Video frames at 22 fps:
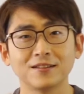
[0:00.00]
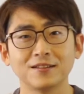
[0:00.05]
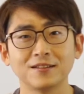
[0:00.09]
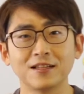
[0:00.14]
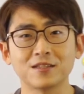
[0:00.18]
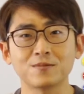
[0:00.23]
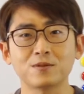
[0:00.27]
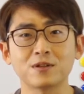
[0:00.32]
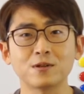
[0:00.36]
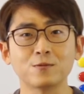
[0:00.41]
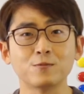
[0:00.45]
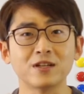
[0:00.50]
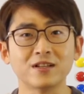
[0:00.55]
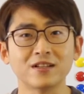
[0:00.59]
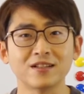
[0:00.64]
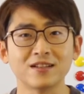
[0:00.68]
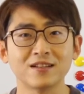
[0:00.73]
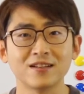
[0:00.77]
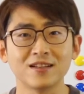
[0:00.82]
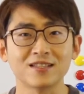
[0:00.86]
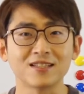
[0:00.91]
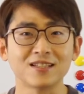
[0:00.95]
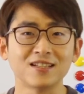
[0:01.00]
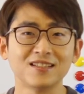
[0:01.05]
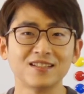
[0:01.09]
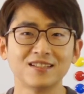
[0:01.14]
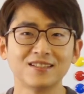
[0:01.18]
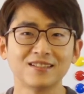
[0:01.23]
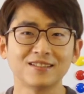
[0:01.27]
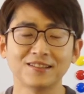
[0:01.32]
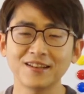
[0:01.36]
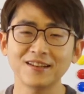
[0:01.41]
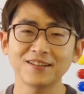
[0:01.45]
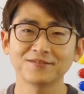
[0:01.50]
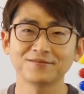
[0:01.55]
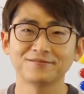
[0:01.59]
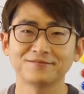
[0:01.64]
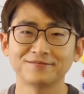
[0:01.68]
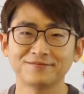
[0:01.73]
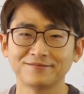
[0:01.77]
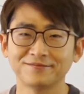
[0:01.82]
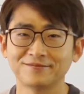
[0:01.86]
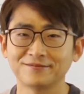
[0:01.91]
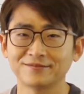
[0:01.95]
That's pretty weird, isn't it? Okay.
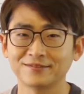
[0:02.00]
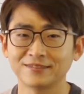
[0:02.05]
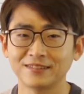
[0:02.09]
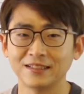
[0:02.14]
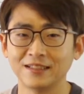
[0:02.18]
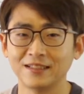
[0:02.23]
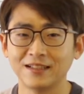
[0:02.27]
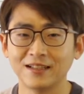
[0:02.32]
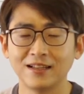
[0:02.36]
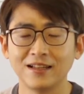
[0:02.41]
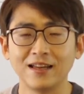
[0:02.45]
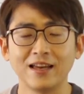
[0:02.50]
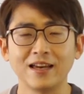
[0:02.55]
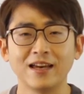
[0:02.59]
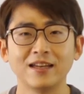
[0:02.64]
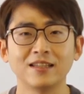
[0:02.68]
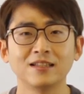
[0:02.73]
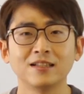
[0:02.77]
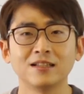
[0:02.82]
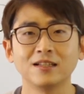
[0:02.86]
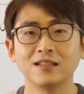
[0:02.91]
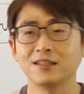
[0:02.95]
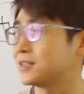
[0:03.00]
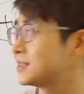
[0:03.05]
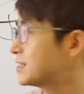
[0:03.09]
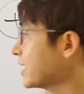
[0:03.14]
And the